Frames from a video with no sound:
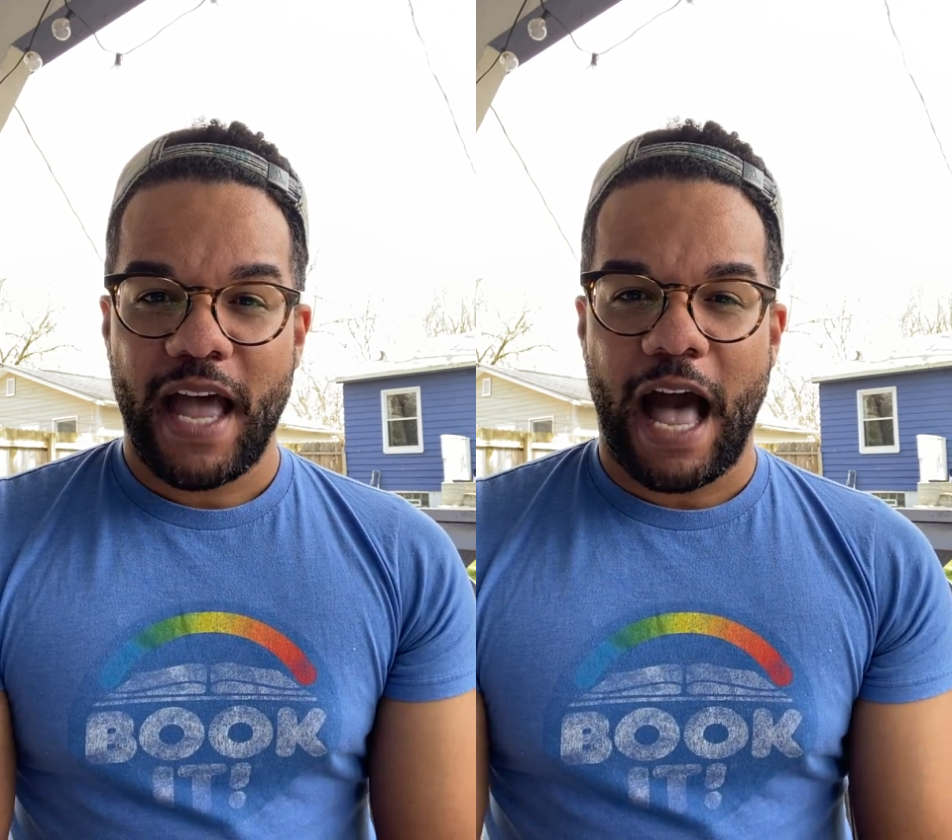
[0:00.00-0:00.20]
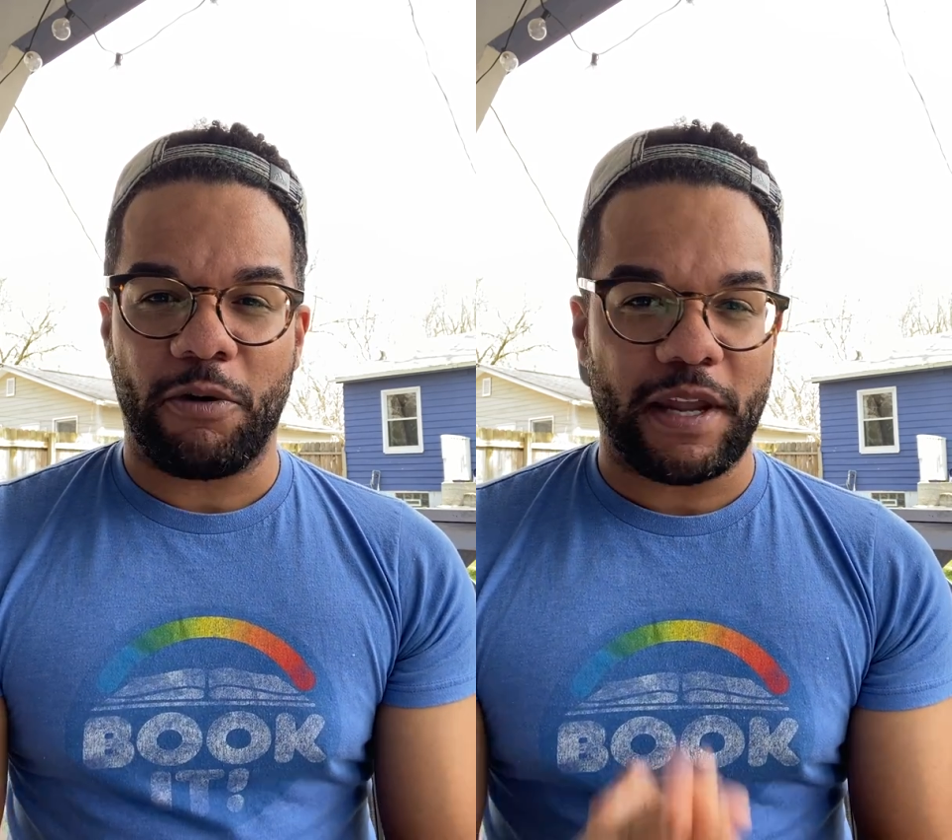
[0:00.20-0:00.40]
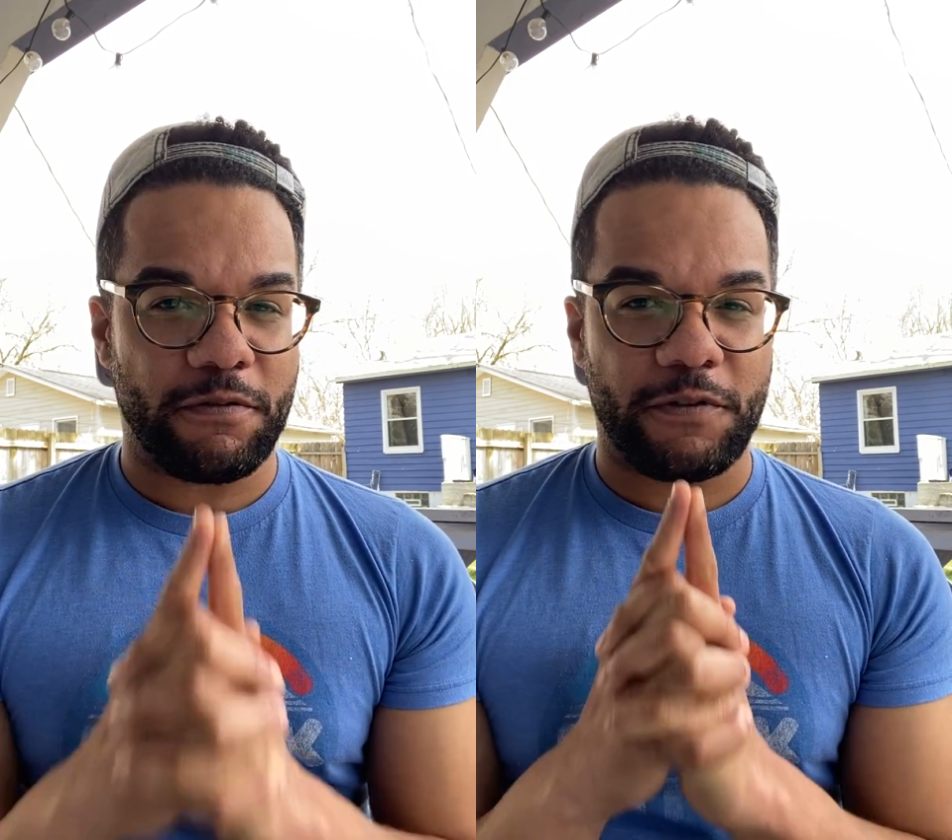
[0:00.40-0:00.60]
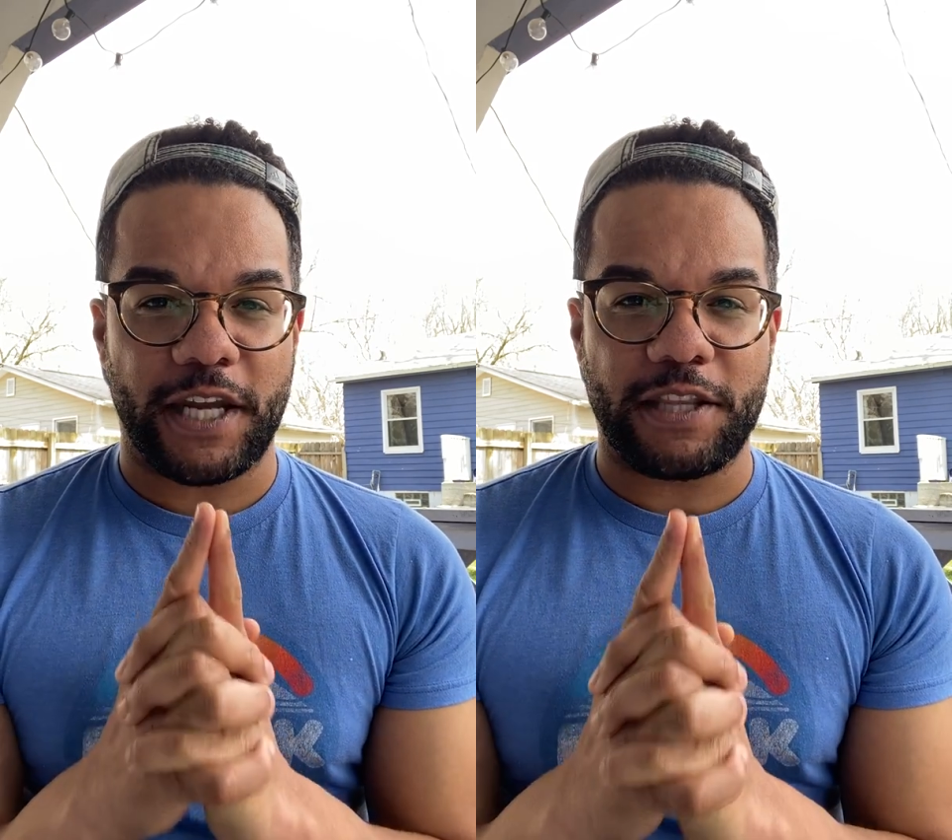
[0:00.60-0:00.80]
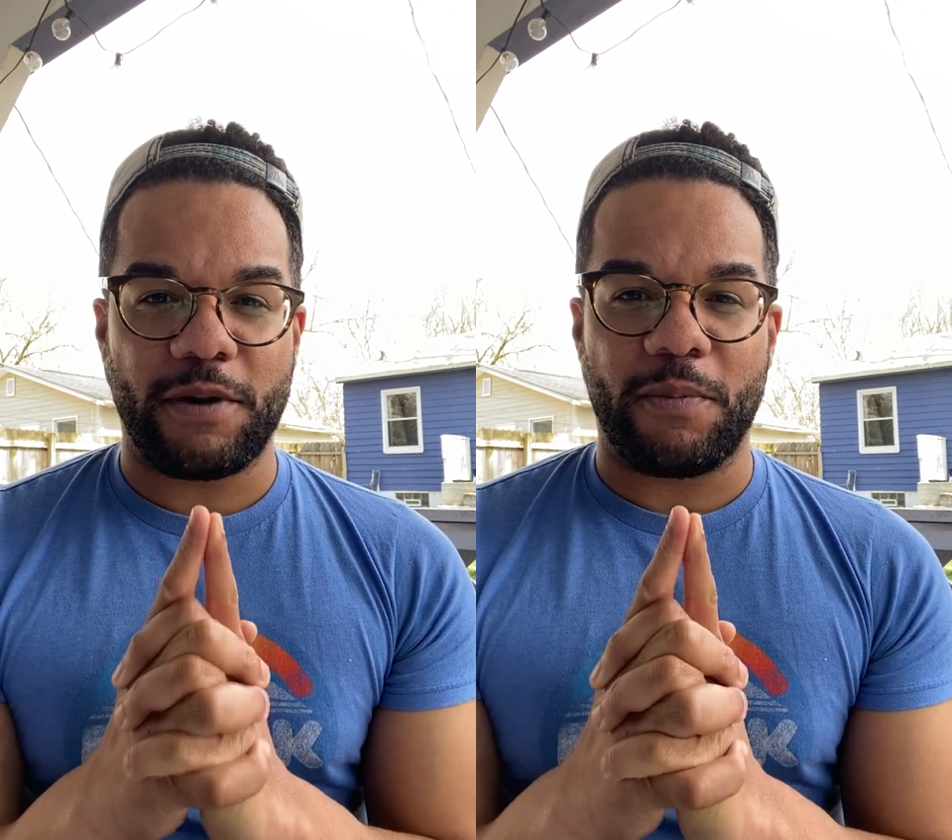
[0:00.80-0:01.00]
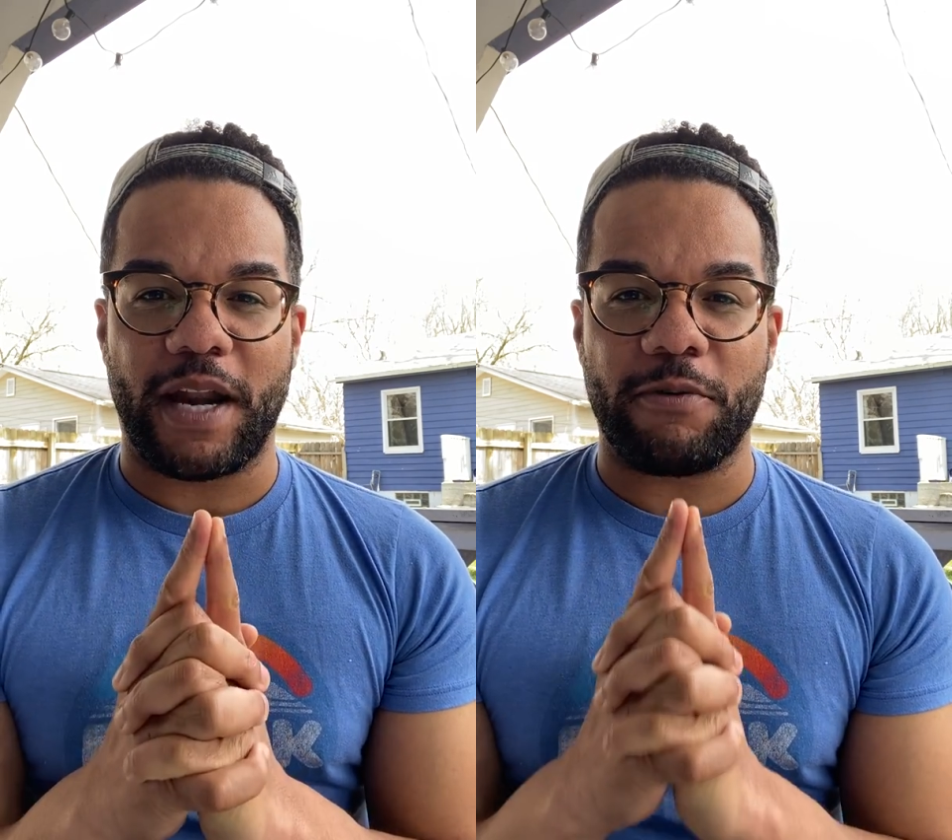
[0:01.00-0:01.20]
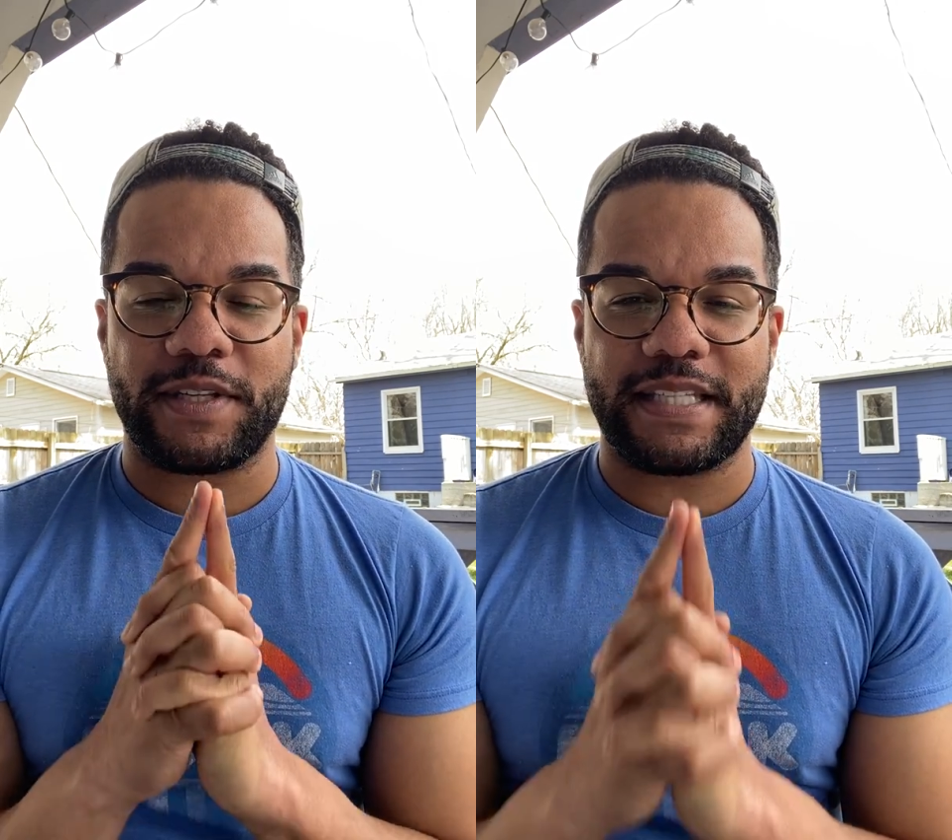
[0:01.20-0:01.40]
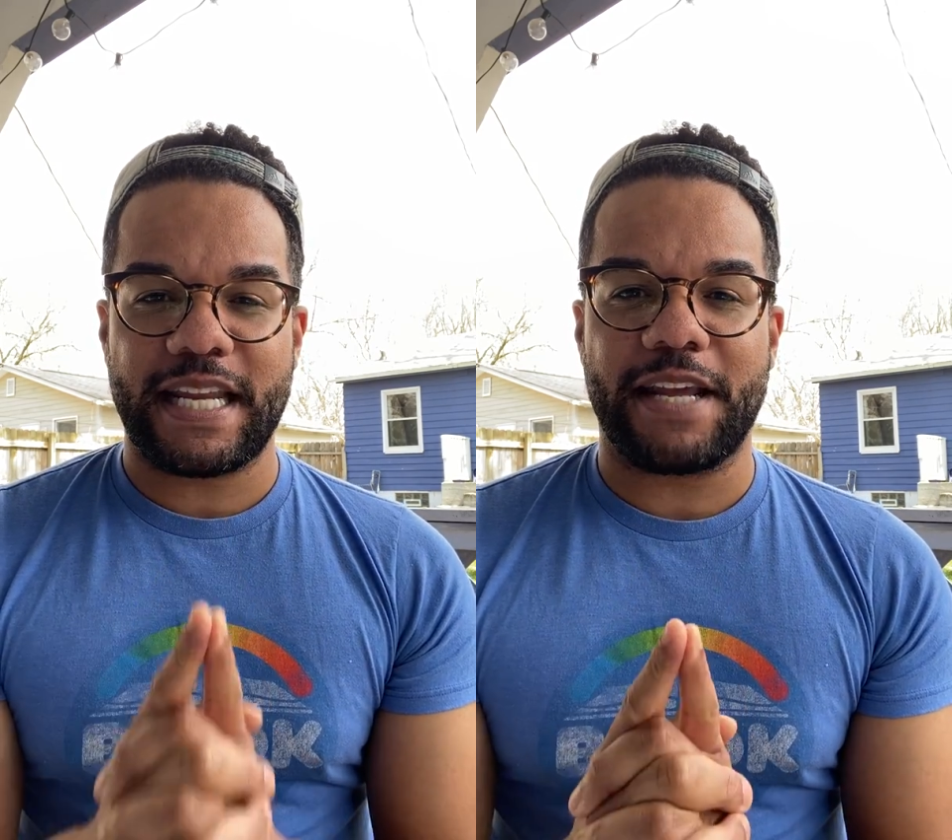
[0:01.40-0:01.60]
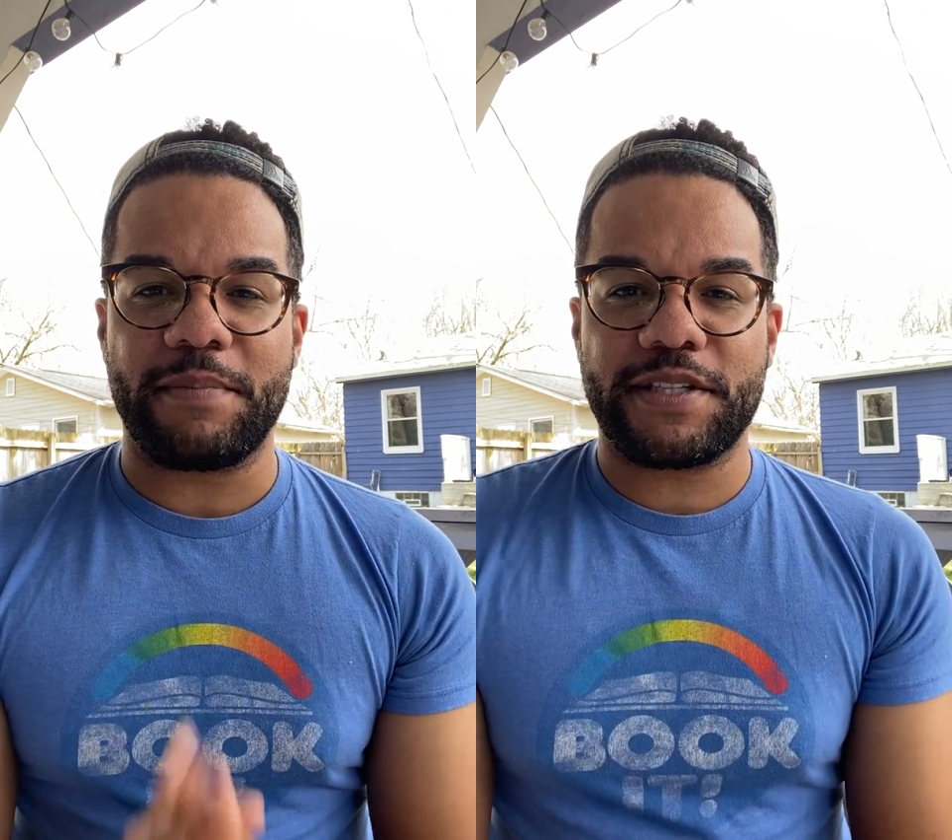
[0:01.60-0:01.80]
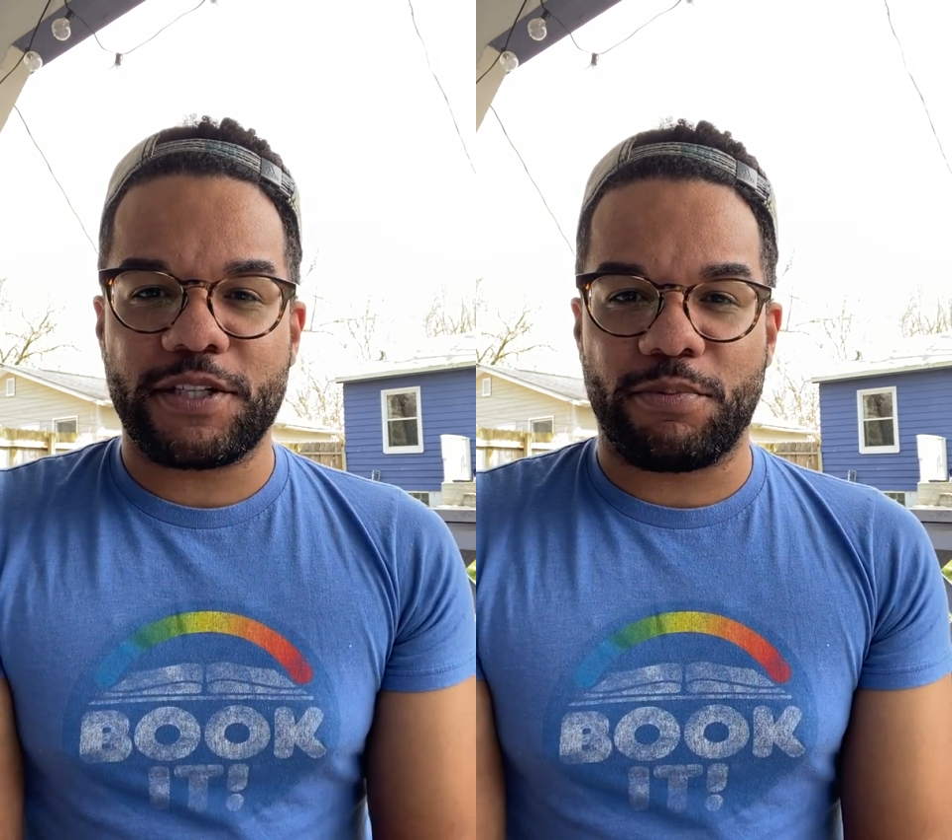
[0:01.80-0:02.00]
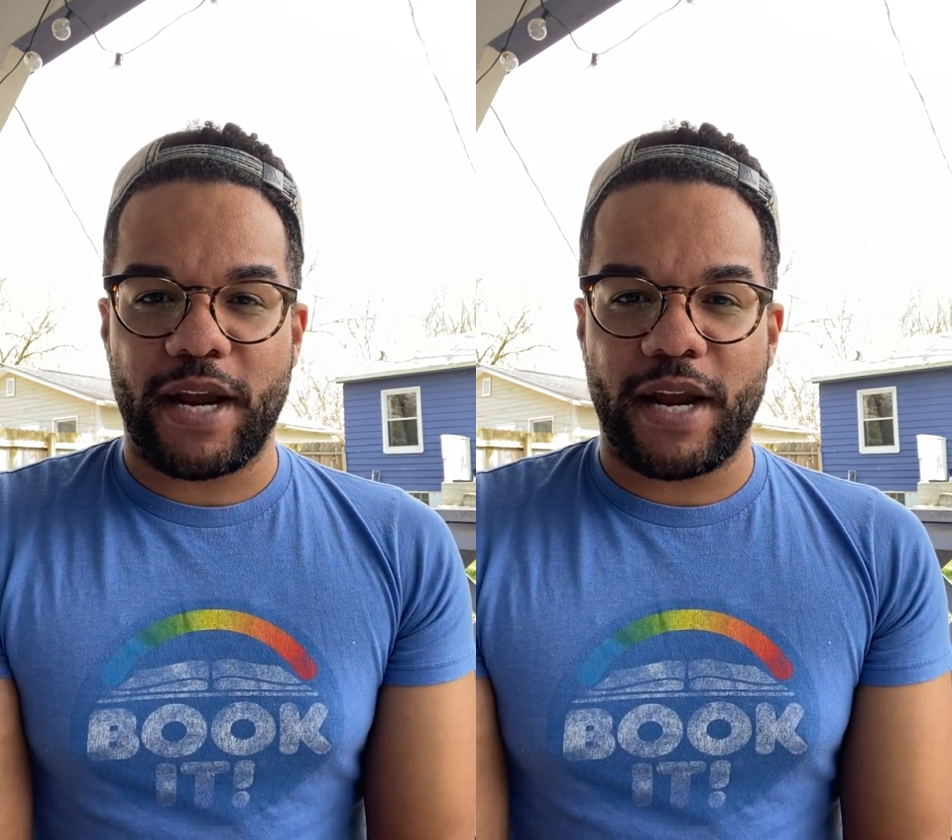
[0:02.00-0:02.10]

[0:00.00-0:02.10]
I will never forget the moment. I was sitting in Mrs.